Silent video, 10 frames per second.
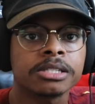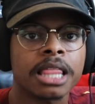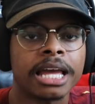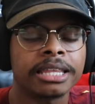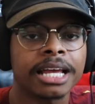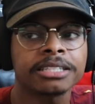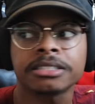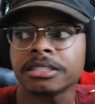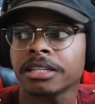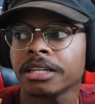And that's
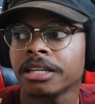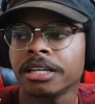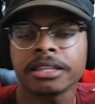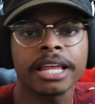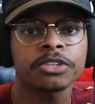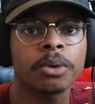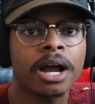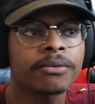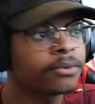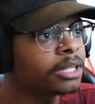that's what I
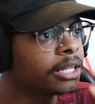really